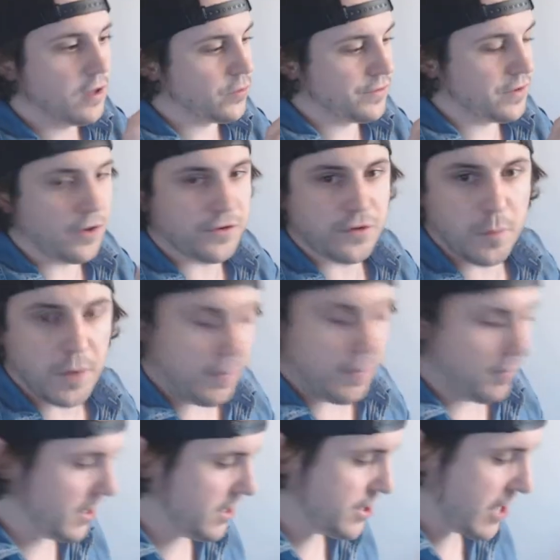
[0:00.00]
This one's also
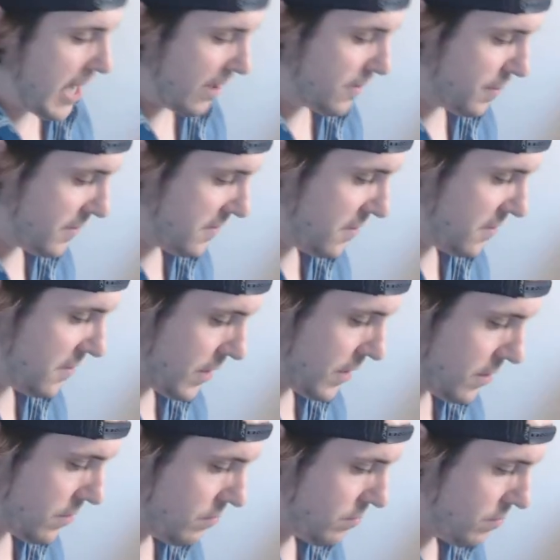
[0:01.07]
made by Jakks
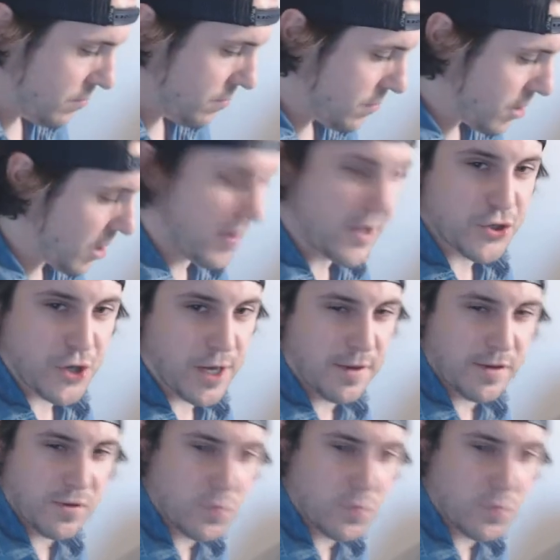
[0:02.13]
Pacific. I might try